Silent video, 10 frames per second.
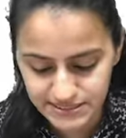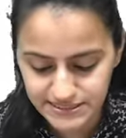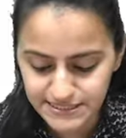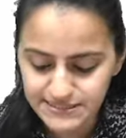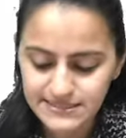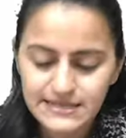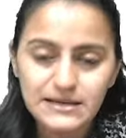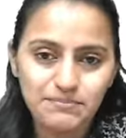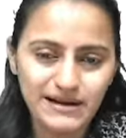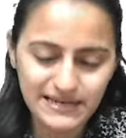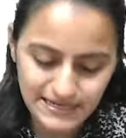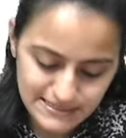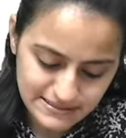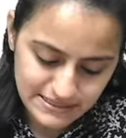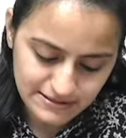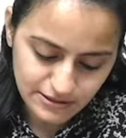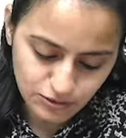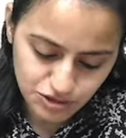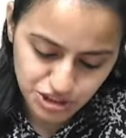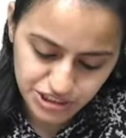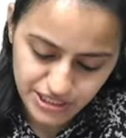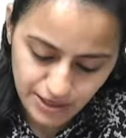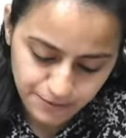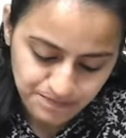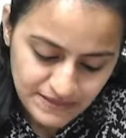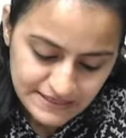disease. But let us read the question now.